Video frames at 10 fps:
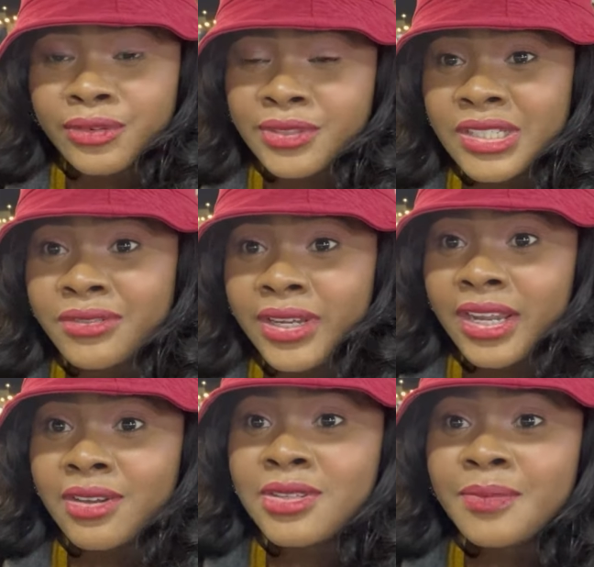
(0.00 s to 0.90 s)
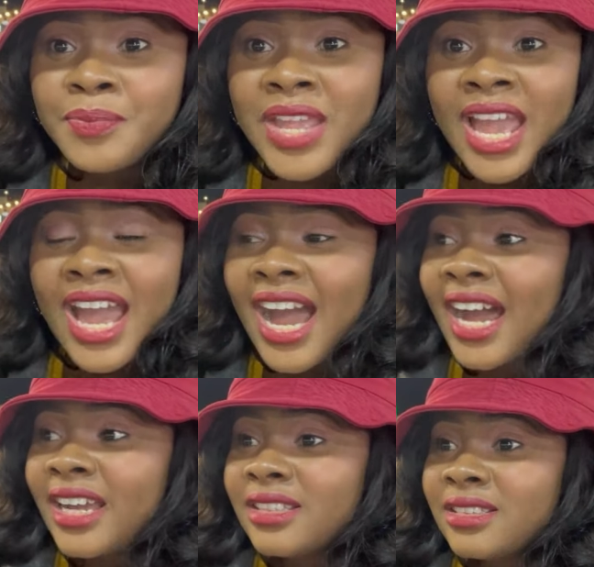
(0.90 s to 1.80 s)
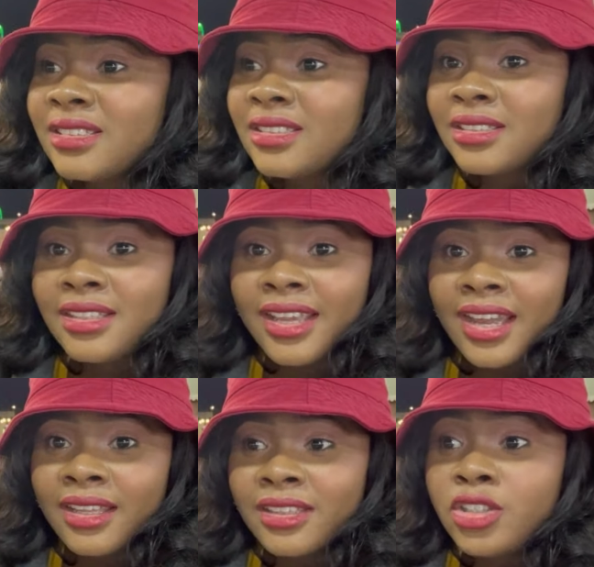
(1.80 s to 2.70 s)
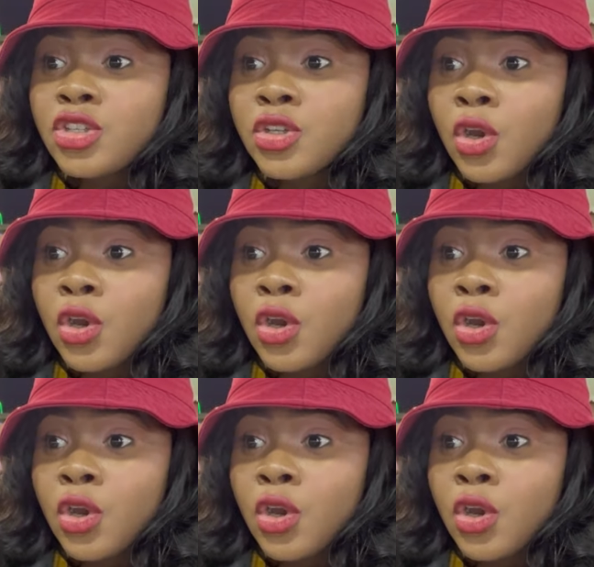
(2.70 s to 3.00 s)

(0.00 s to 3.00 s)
15 reals. And yeah, they just